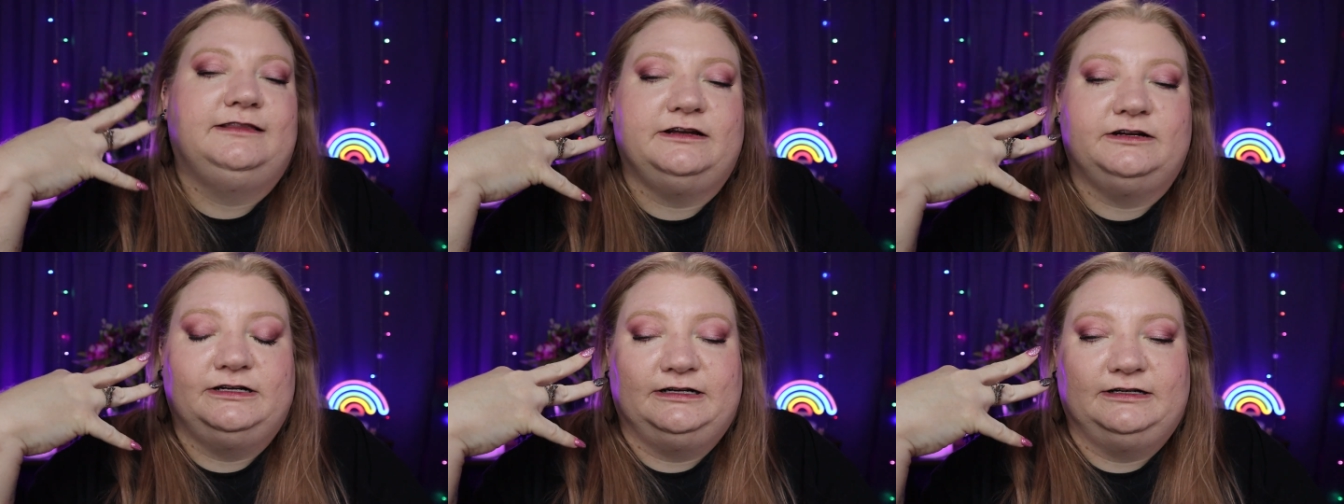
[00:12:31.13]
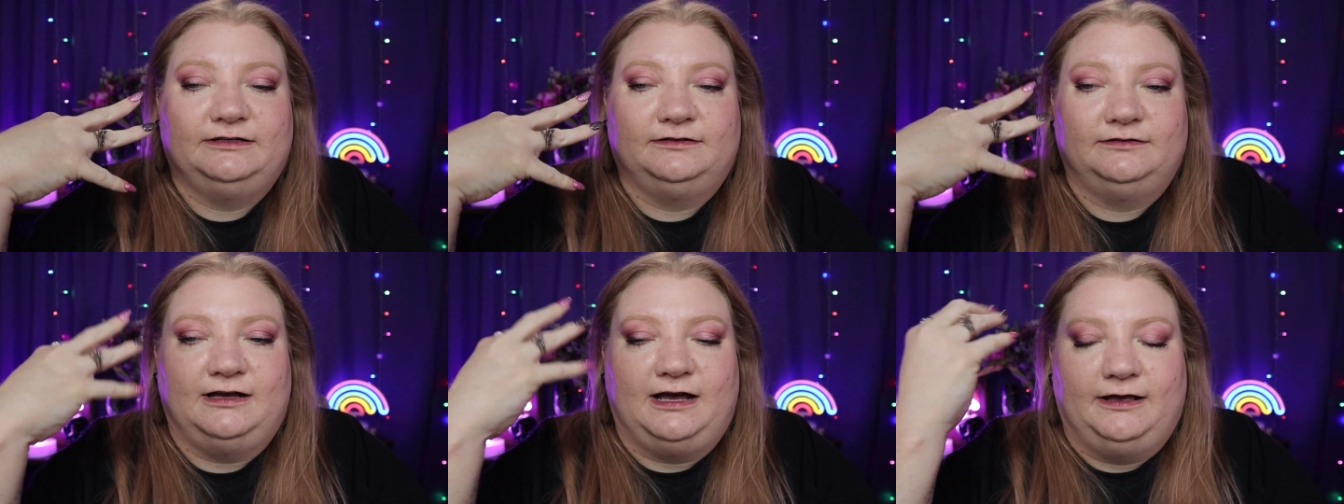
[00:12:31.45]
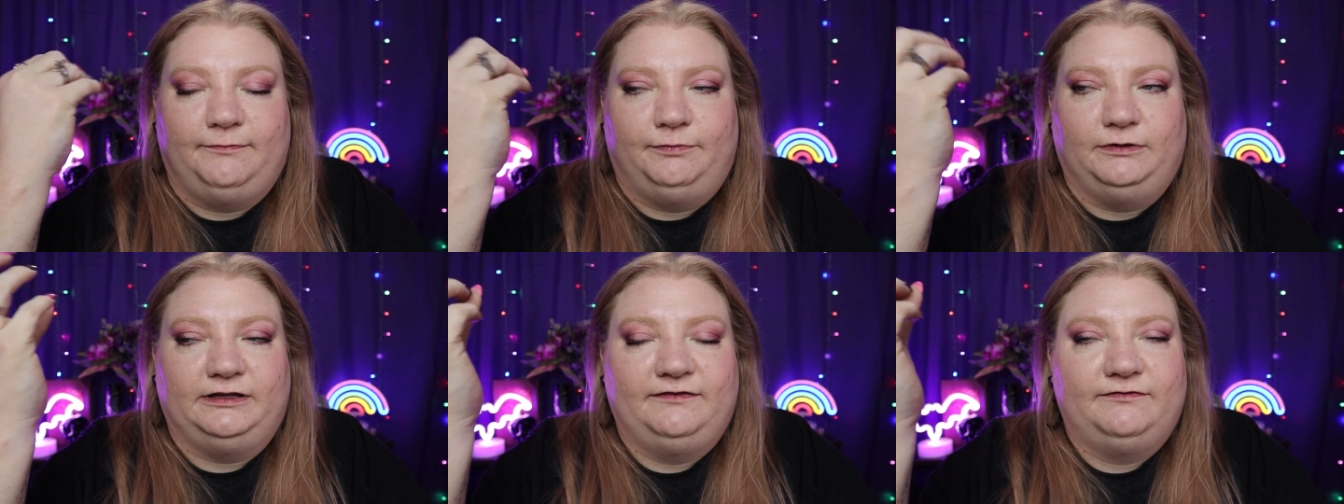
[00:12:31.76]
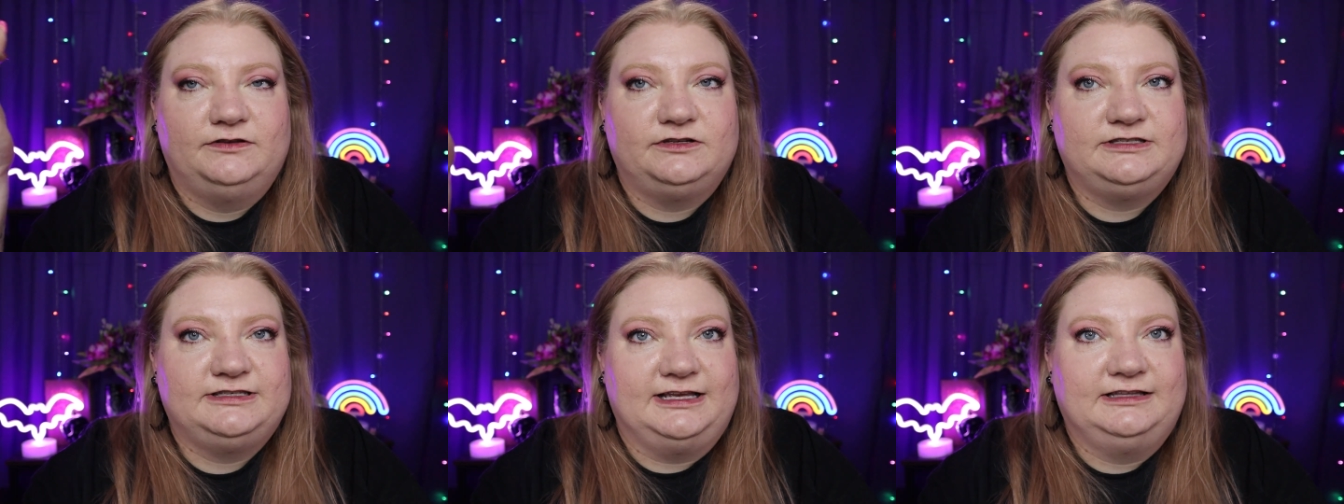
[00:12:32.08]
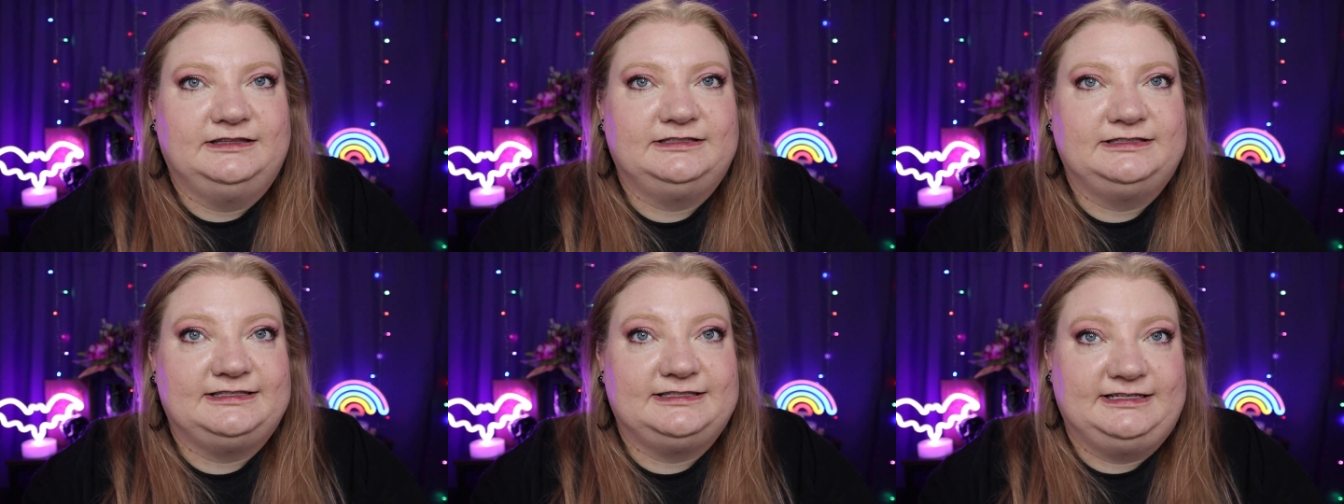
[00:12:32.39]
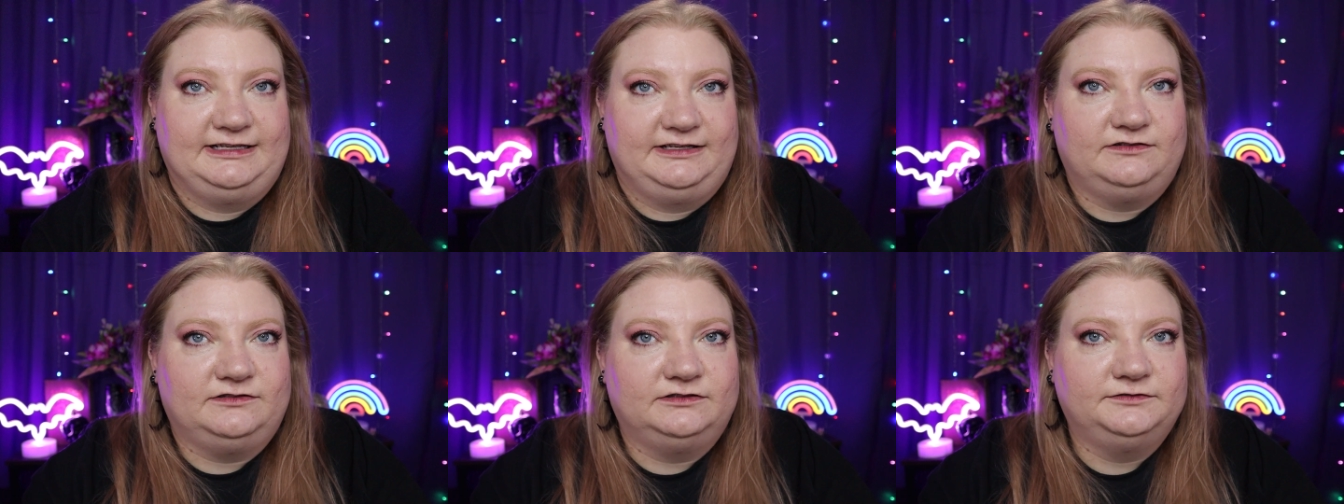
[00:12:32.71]
I believe they're stainless
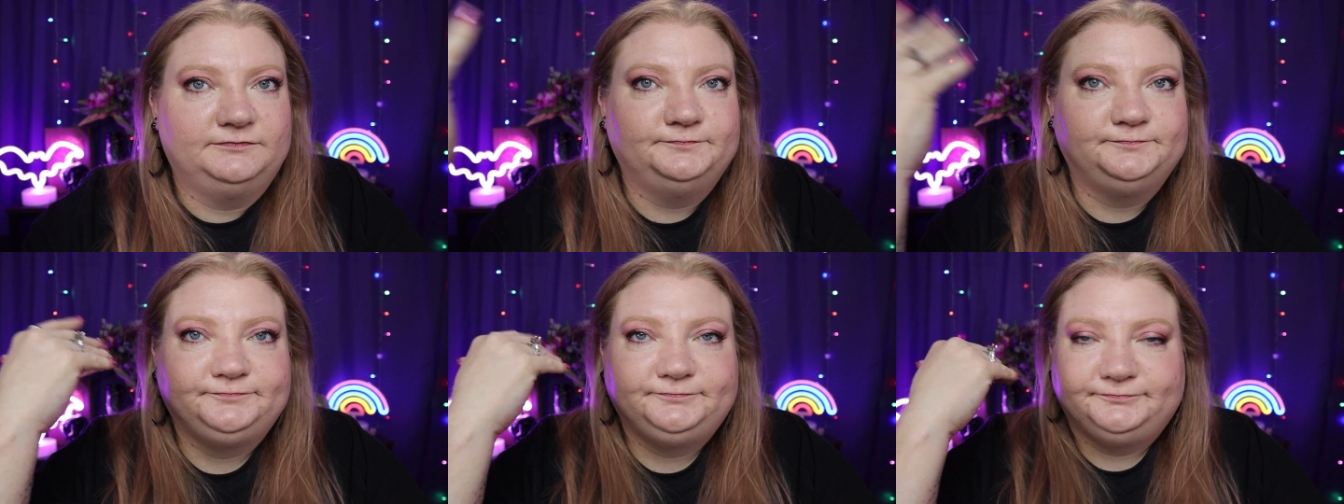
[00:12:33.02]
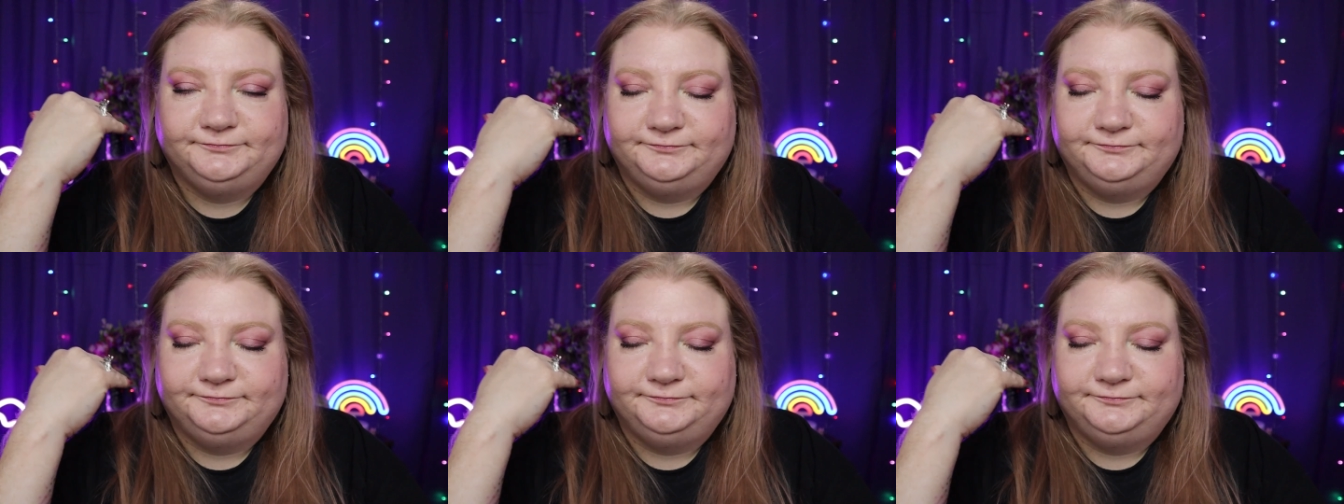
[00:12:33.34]
steel.